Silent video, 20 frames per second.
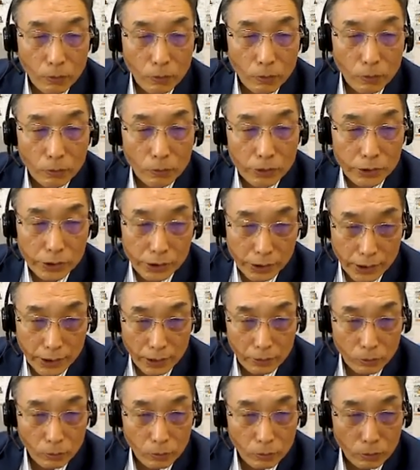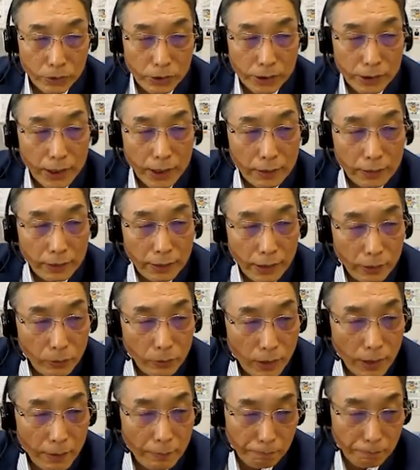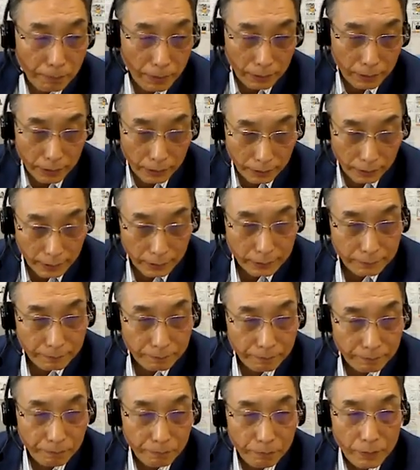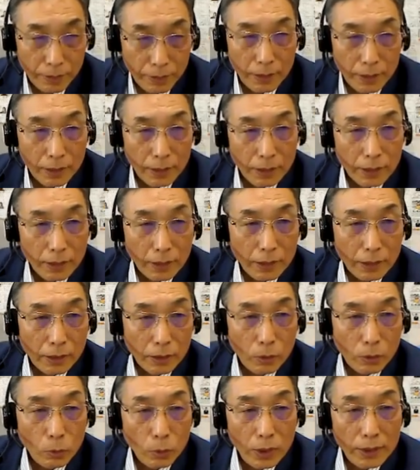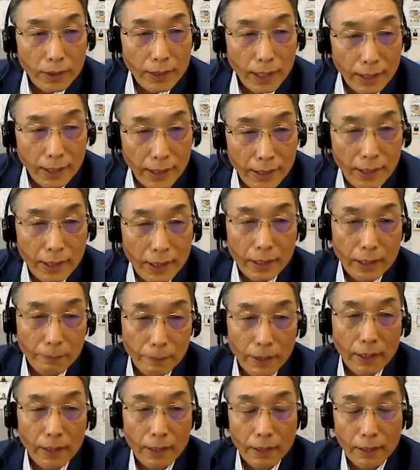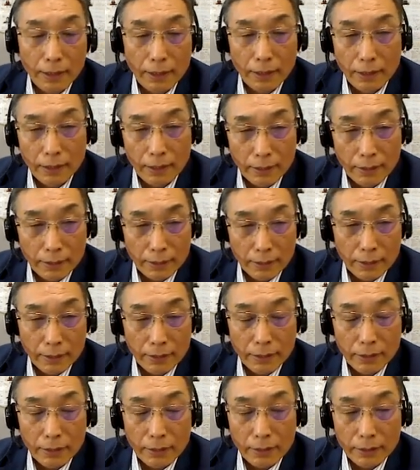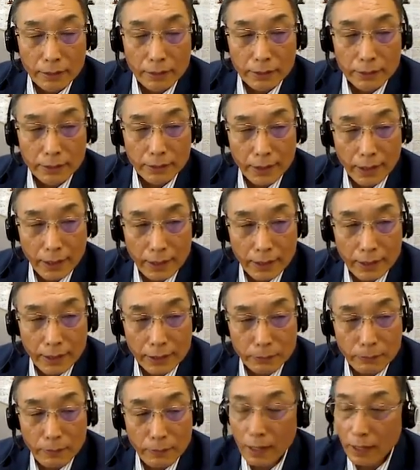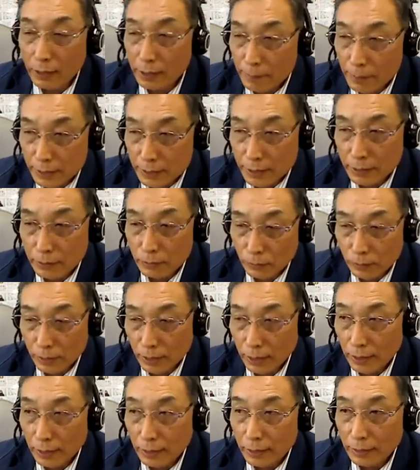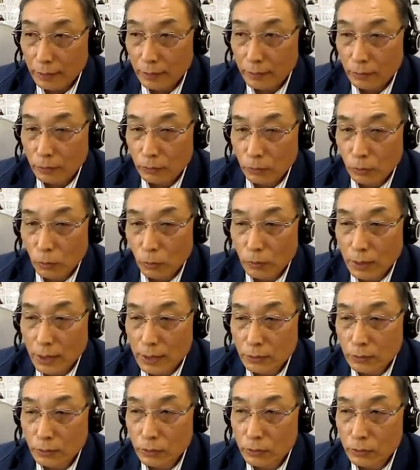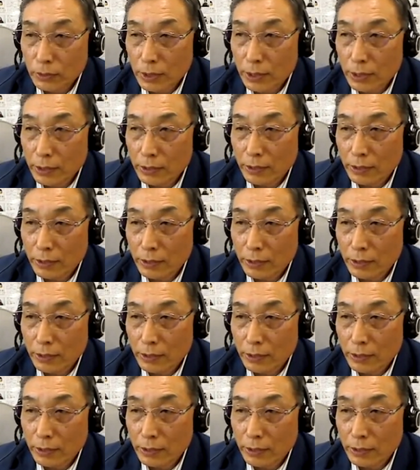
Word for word: So when the children come to school and then before they leave, there are four classes in the morning and two classes in the afternoon. So typically they have six classes.